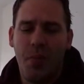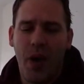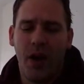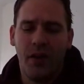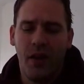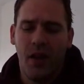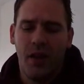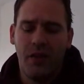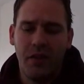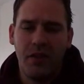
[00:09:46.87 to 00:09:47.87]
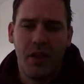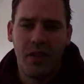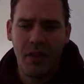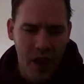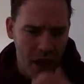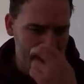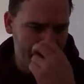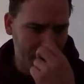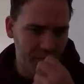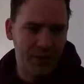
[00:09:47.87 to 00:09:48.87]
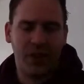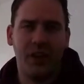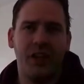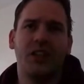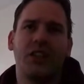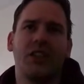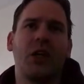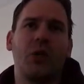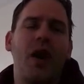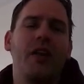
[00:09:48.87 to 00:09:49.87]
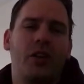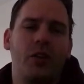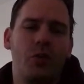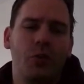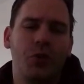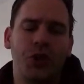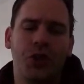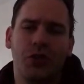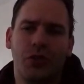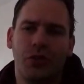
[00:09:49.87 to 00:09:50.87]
but then the effort is quite huge.